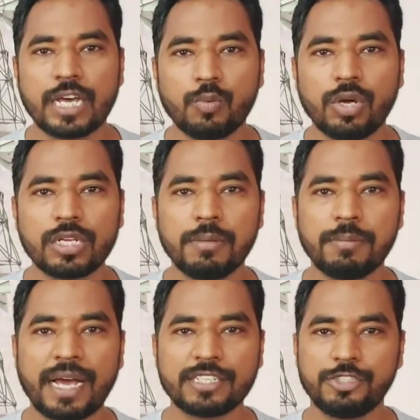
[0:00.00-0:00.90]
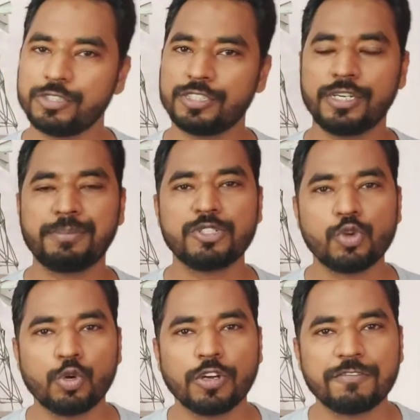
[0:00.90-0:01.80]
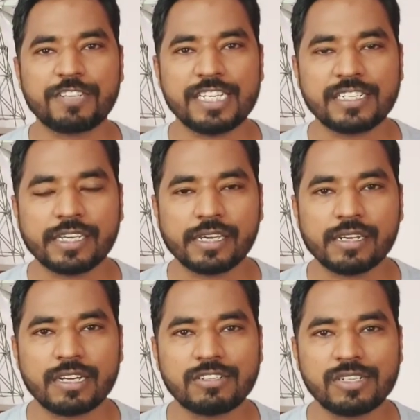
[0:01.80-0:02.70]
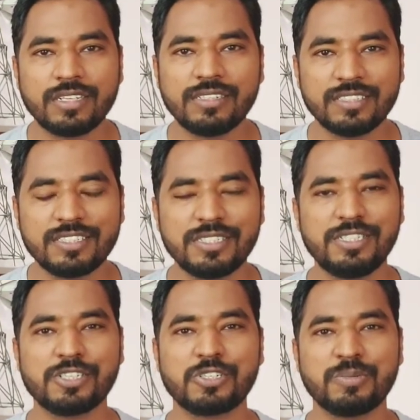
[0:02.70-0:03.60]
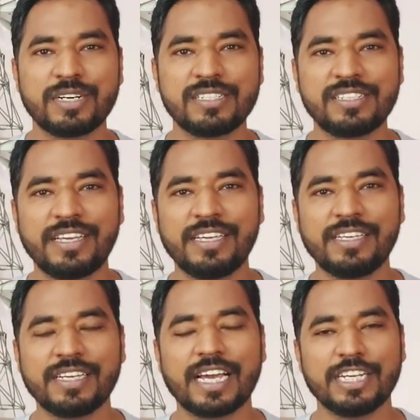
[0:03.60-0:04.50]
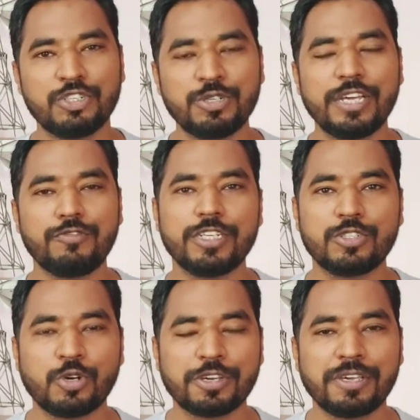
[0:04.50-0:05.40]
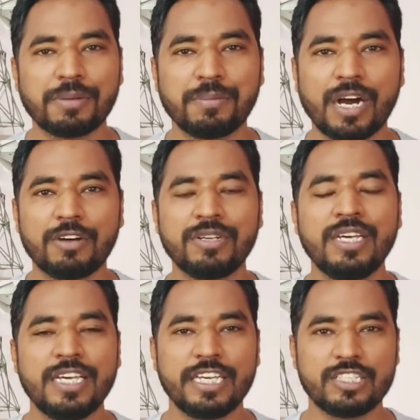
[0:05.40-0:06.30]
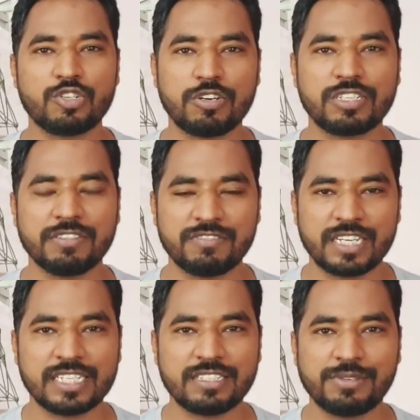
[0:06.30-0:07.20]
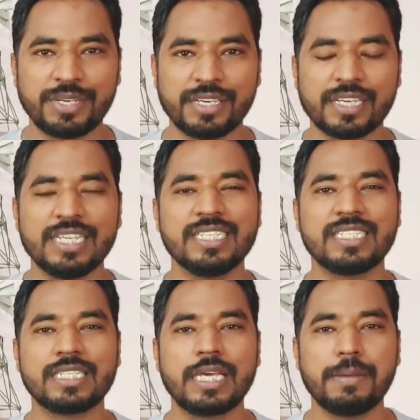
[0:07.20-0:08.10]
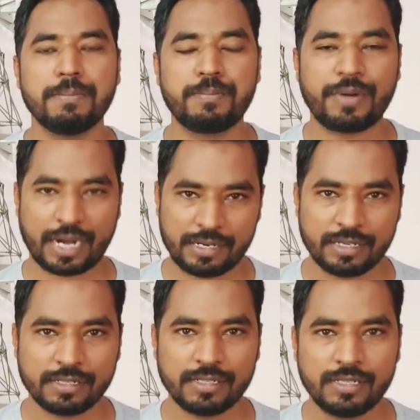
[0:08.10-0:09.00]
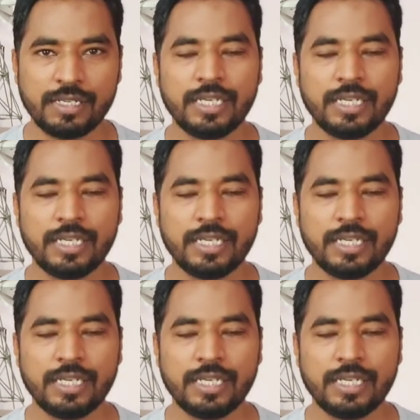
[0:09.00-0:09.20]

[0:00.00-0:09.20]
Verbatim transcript: and welcome back to another episode of Testing in Nutshell. This is Neeraj Kumar Singh and today we are talking about exhaustive testing is impractical.